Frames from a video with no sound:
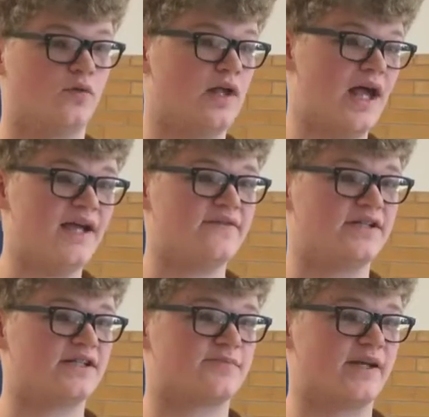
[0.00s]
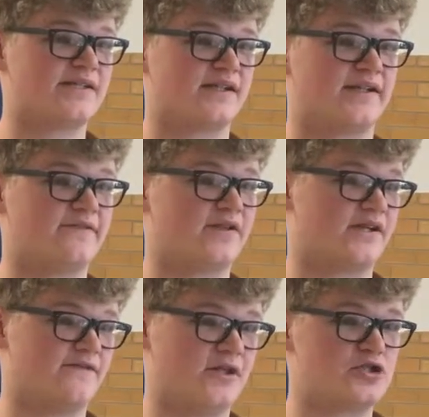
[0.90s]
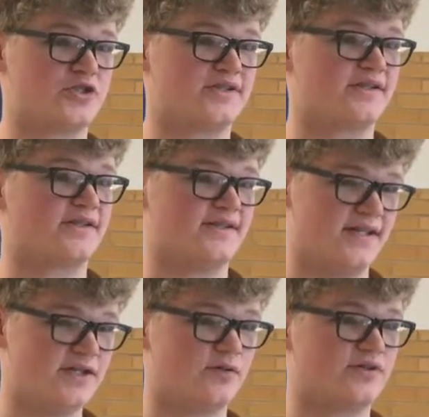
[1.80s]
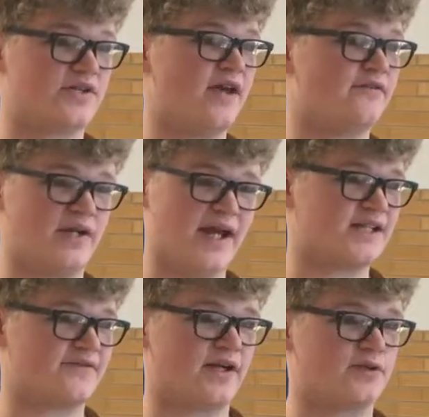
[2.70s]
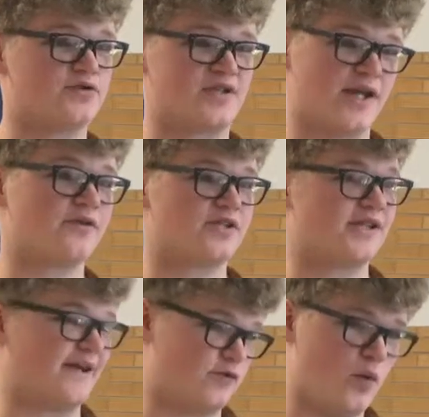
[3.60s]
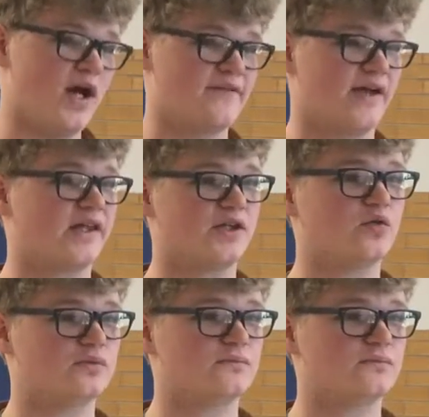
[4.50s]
Well, IVT is basically if the function is continuous, every x value is guaranteed to have a y value.